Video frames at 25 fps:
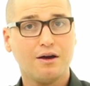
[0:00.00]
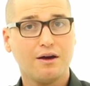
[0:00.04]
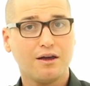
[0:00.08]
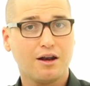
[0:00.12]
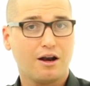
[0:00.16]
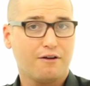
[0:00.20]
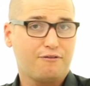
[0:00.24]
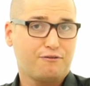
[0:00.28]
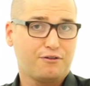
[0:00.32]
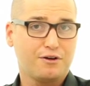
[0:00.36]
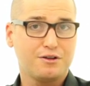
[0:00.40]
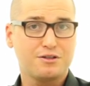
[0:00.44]
You
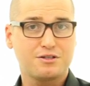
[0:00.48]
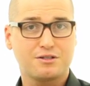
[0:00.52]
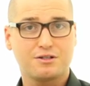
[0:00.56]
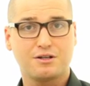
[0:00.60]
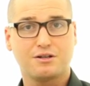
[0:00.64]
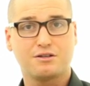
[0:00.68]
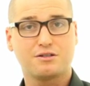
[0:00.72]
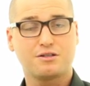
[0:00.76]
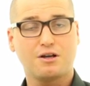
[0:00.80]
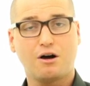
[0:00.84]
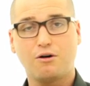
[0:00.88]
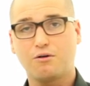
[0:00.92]
know, for
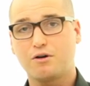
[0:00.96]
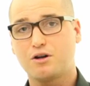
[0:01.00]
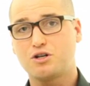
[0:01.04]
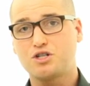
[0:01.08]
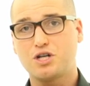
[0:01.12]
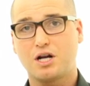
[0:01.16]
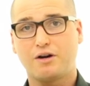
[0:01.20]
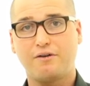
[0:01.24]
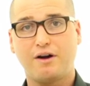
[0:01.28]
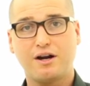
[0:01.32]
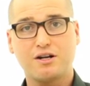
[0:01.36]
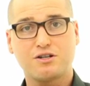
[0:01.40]
instance, older
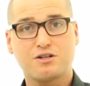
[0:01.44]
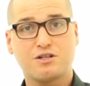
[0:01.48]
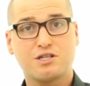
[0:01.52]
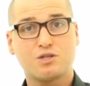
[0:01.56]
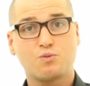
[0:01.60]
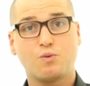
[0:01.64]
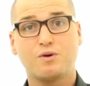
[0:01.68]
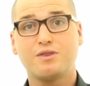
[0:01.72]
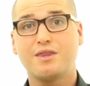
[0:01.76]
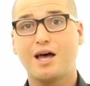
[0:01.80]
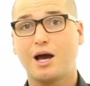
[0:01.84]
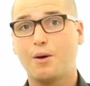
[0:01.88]

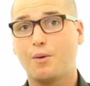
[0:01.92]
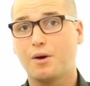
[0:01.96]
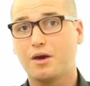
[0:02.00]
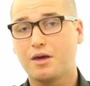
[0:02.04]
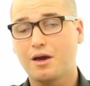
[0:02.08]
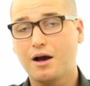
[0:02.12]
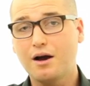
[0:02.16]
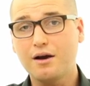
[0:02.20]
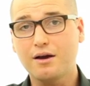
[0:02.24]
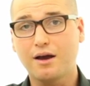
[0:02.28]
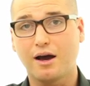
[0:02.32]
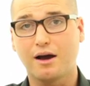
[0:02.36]
generations when they were
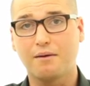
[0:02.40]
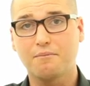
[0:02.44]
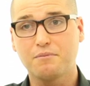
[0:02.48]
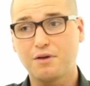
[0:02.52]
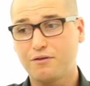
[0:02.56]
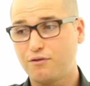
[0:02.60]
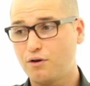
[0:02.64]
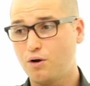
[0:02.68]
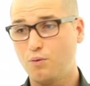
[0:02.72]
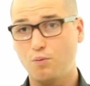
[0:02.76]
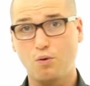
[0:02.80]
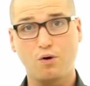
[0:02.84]
younger,
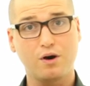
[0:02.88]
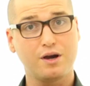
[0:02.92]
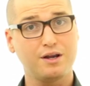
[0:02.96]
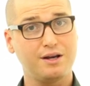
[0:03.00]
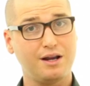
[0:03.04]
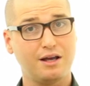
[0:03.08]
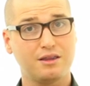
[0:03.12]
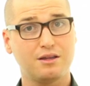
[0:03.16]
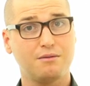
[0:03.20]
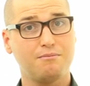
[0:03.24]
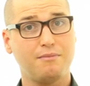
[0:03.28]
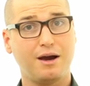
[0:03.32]
if you were walking
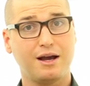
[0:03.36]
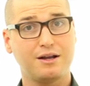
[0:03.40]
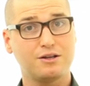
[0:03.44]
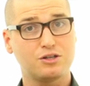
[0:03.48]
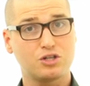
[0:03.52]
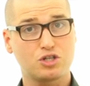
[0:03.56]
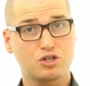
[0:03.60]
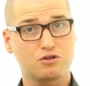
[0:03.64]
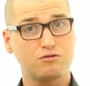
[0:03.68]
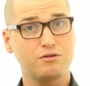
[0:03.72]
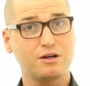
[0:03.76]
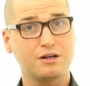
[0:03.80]
down the main
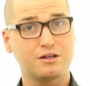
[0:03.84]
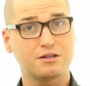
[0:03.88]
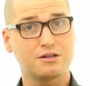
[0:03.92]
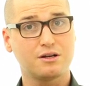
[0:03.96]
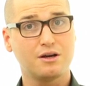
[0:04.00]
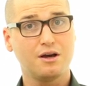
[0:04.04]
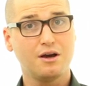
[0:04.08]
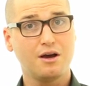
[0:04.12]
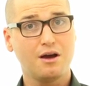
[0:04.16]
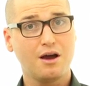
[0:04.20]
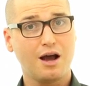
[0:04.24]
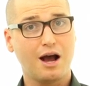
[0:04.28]
street
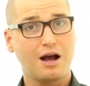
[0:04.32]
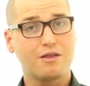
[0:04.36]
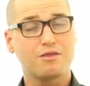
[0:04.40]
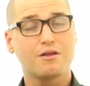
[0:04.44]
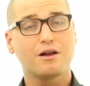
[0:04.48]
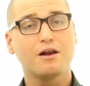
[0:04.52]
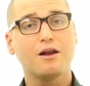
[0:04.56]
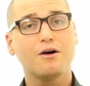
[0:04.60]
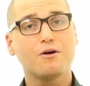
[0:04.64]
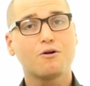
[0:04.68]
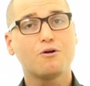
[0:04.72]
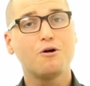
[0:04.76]
and
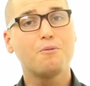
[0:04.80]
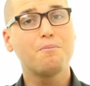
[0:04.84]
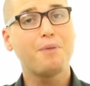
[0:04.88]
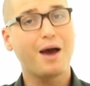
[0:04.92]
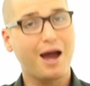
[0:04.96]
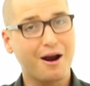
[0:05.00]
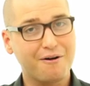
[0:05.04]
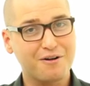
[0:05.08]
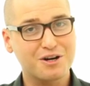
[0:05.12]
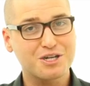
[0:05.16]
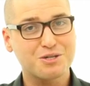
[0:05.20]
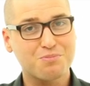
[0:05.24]
the local
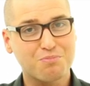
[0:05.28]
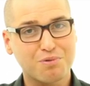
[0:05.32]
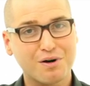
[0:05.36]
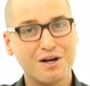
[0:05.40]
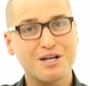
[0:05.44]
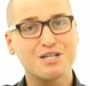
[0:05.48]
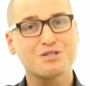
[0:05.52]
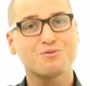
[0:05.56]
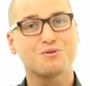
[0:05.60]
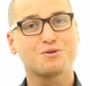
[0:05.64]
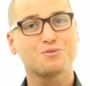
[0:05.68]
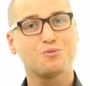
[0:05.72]
parish
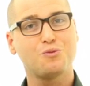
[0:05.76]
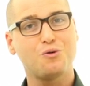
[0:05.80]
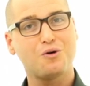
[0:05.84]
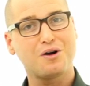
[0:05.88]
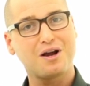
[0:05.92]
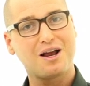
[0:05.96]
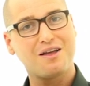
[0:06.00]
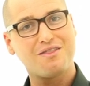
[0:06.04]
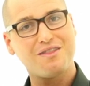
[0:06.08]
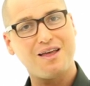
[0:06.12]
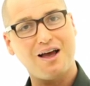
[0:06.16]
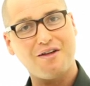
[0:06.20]
priest was
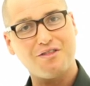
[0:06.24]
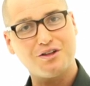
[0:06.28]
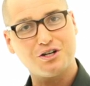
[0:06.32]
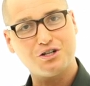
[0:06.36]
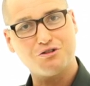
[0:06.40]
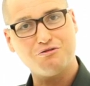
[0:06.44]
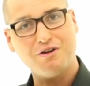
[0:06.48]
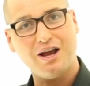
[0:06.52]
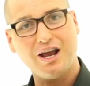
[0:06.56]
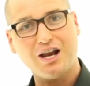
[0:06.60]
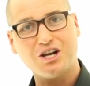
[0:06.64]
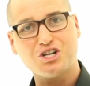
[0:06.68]
walking the other
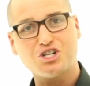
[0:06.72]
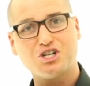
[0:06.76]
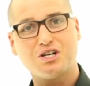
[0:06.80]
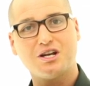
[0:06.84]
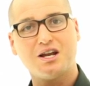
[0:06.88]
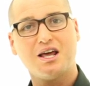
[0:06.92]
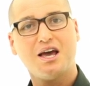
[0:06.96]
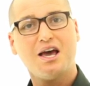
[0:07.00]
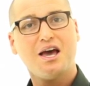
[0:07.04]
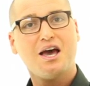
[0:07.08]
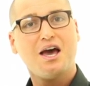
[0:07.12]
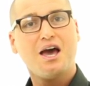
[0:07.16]

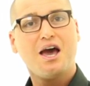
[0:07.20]
direction,